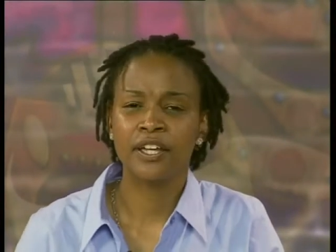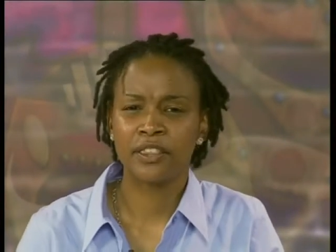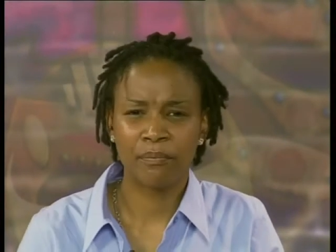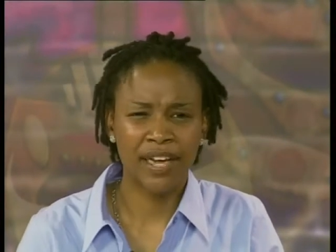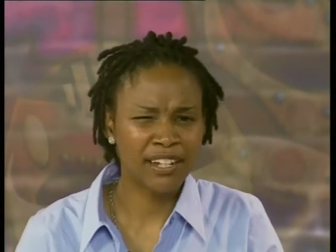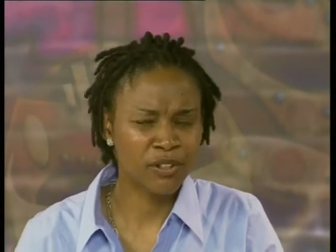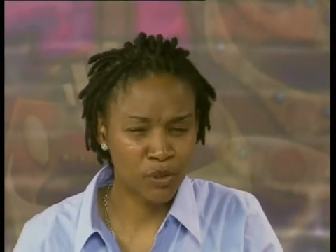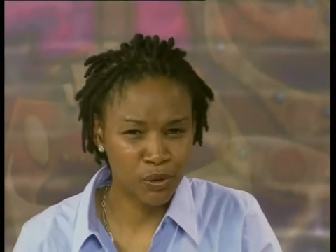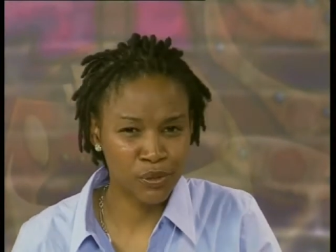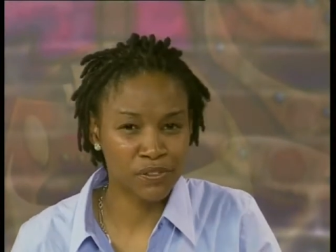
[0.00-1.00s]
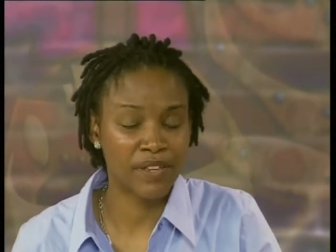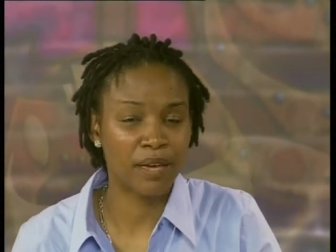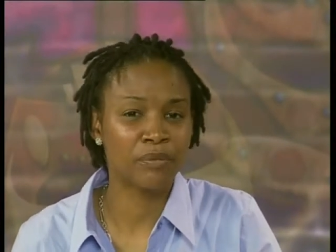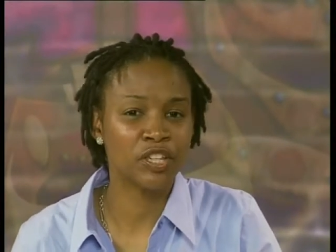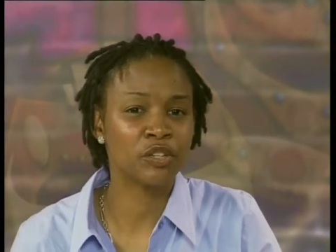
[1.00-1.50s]
The main cause of
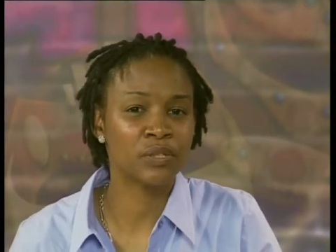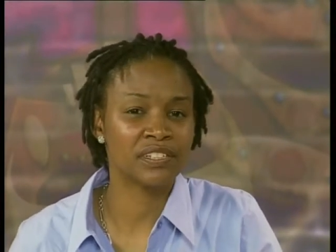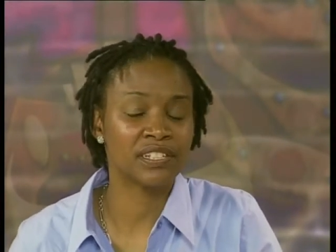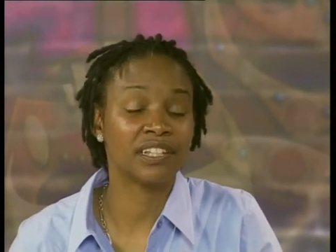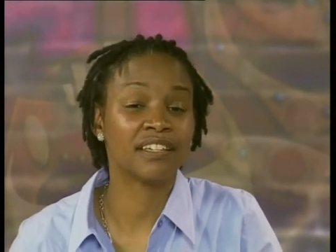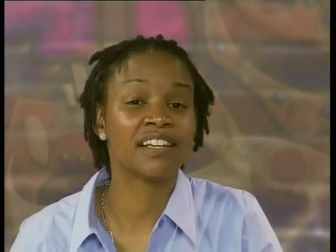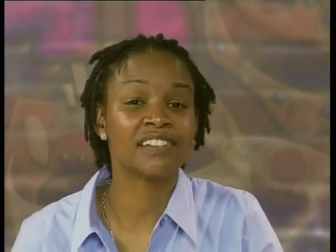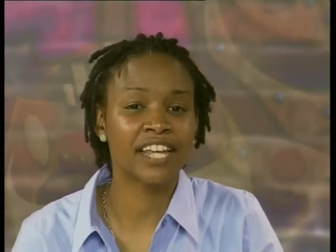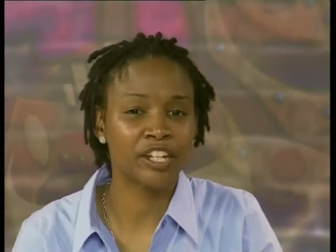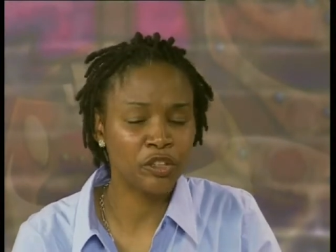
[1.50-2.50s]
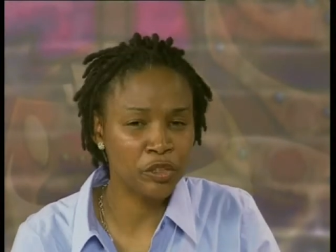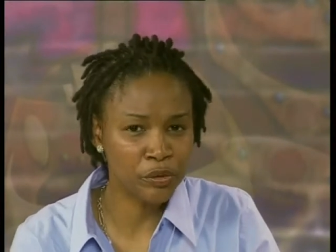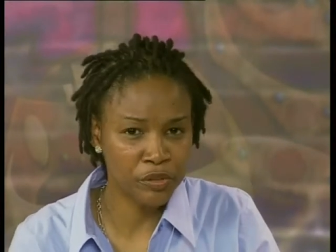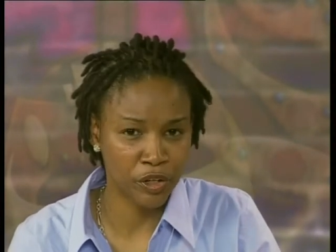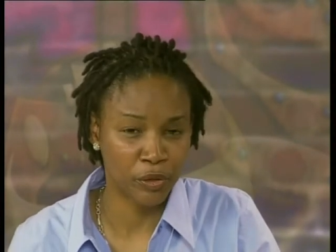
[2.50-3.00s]
ambiguity is that you
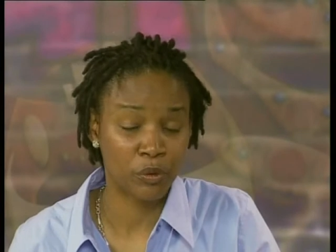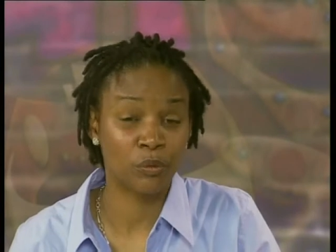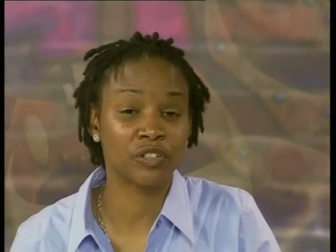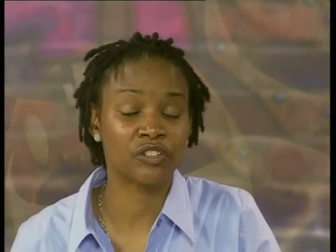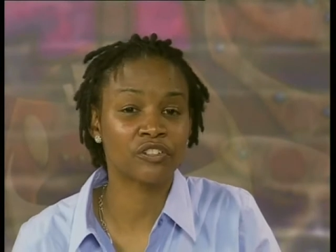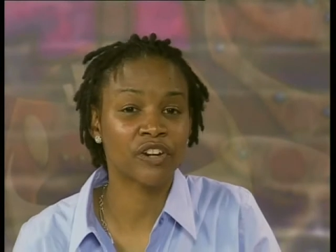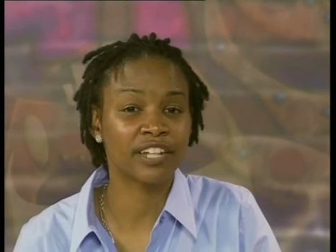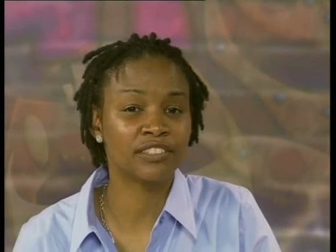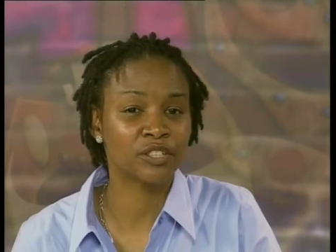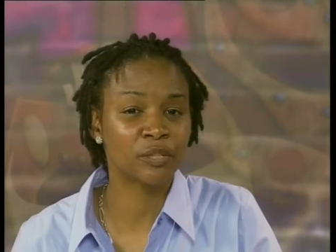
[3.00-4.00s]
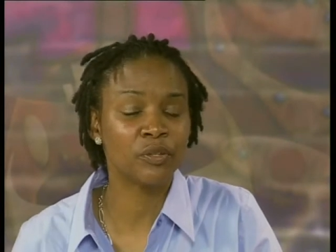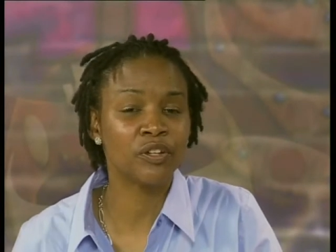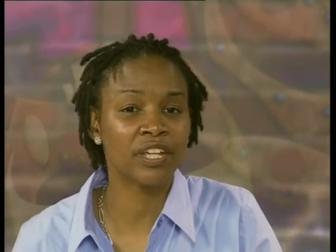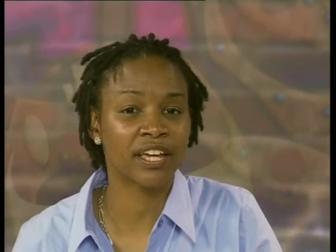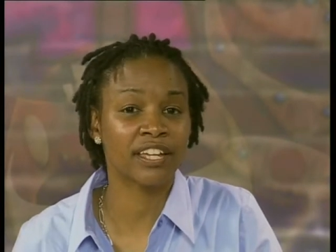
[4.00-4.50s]
know what you're trying to
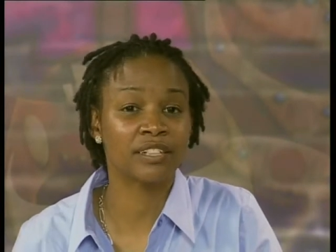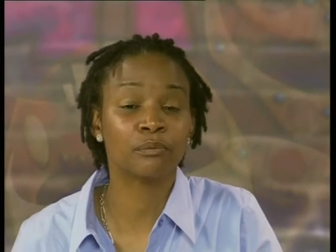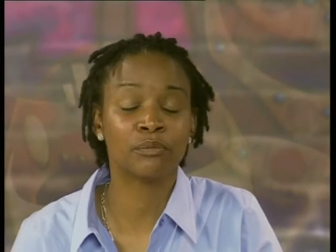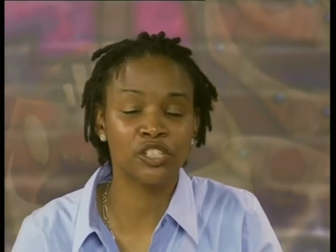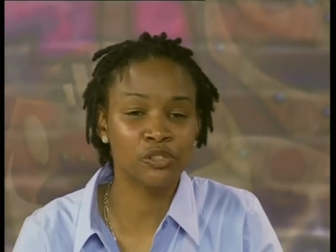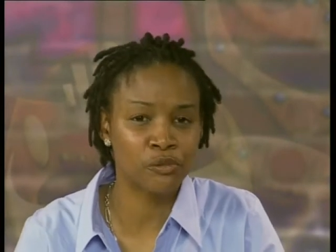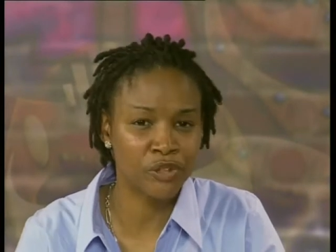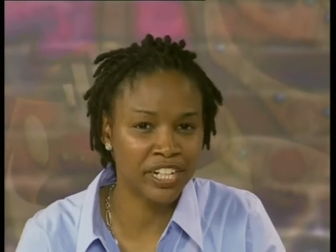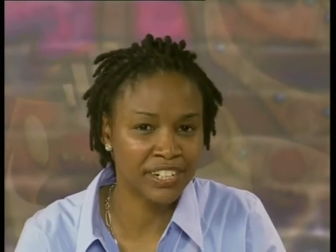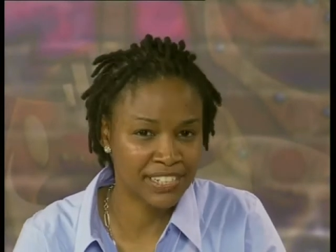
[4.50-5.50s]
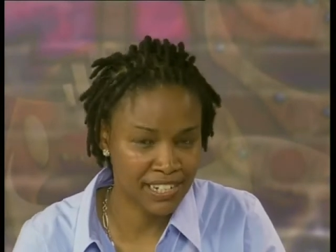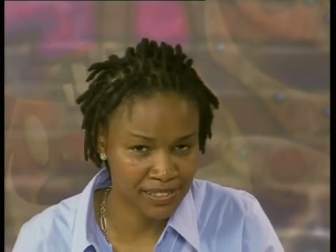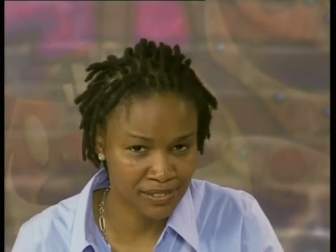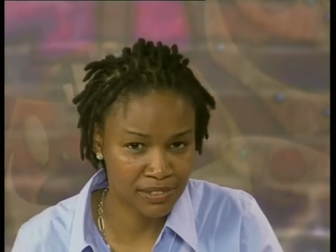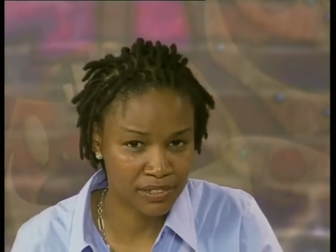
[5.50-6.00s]
communicate, but your reader
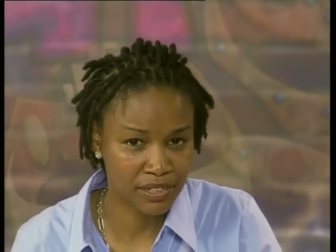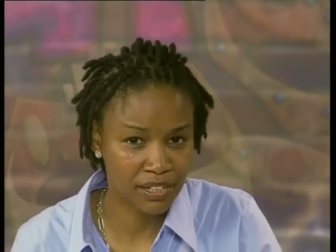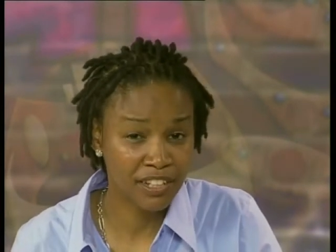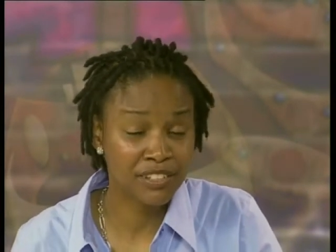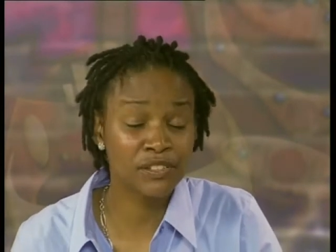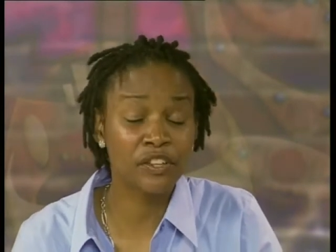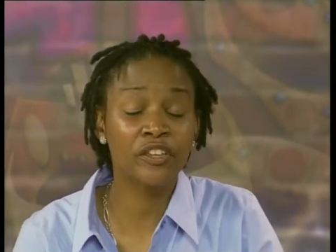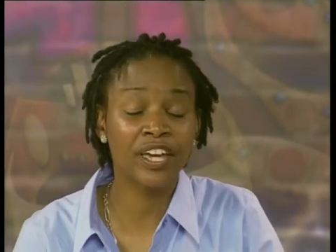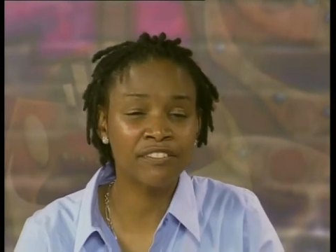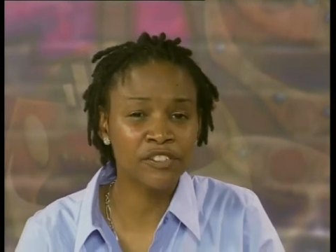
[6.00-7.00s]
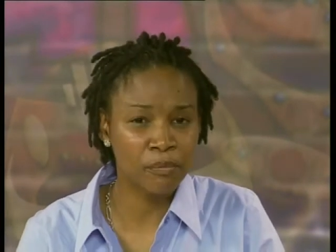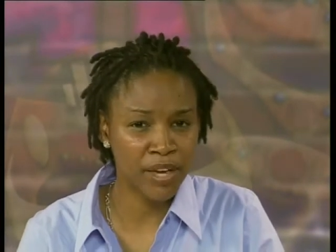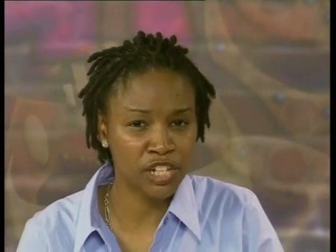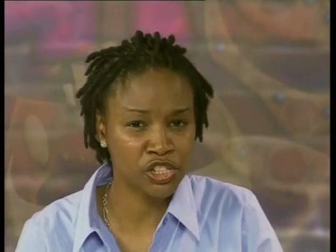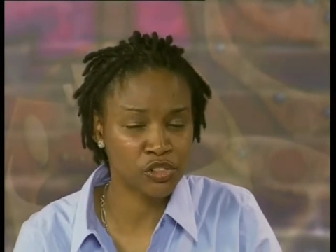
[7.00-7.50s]
doesn't. So you have to
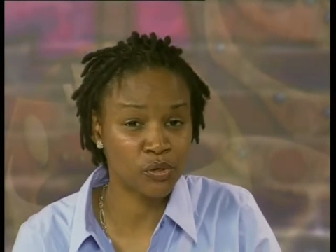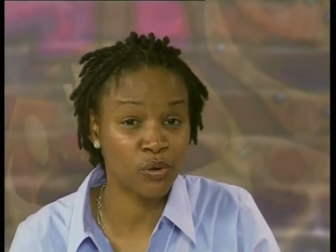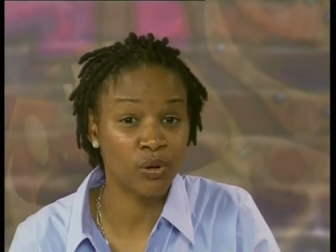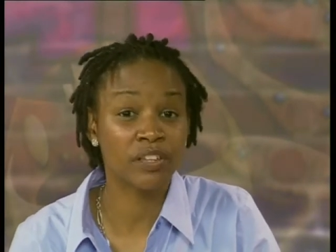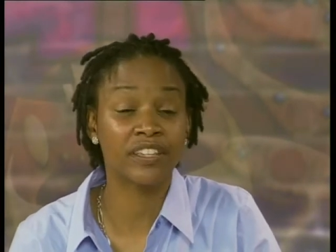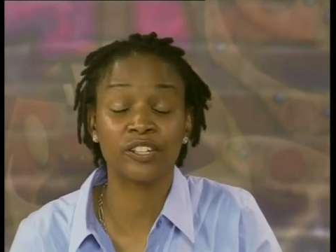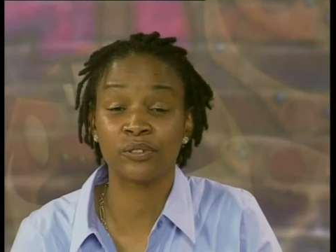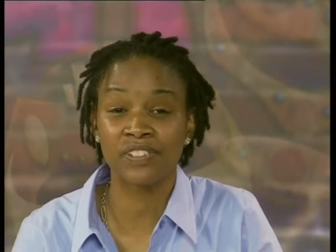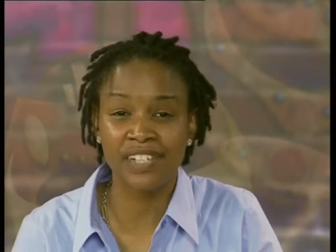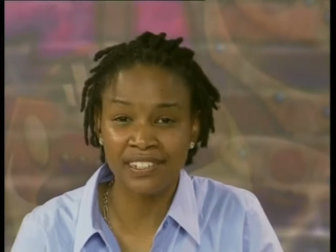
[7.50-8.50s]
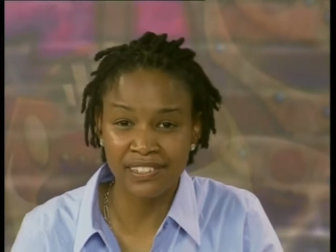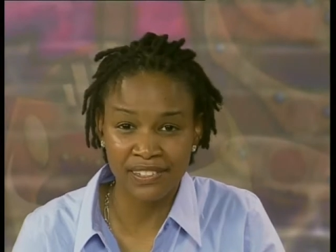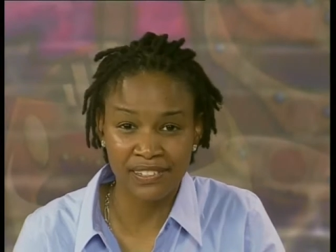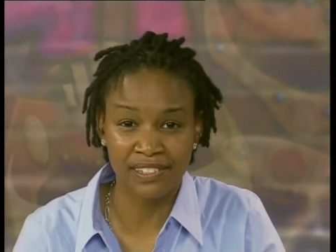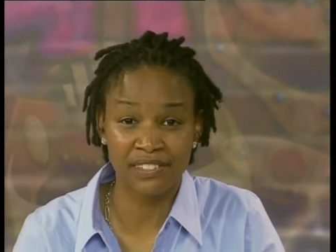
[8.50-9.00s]
make sure that your
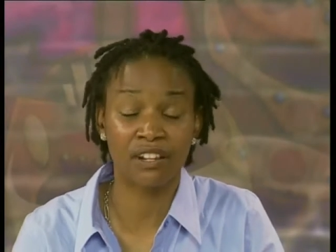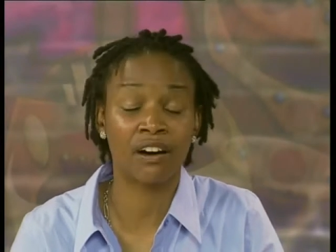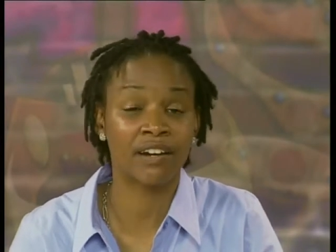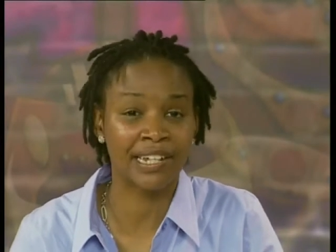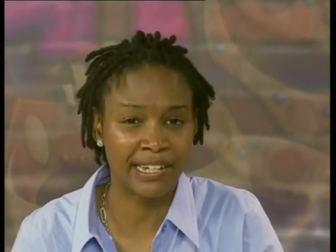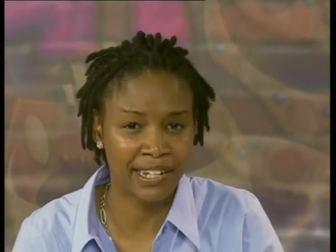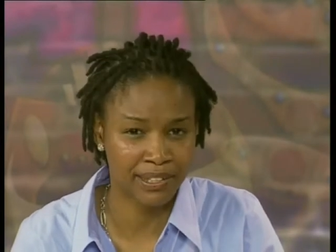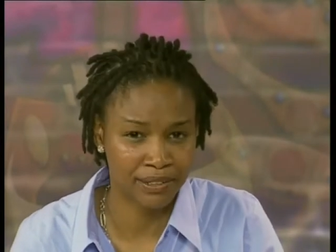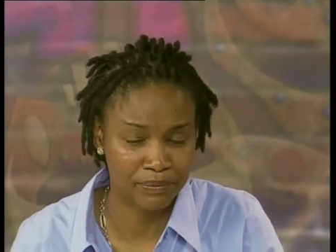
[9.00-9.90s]
sentences are clear.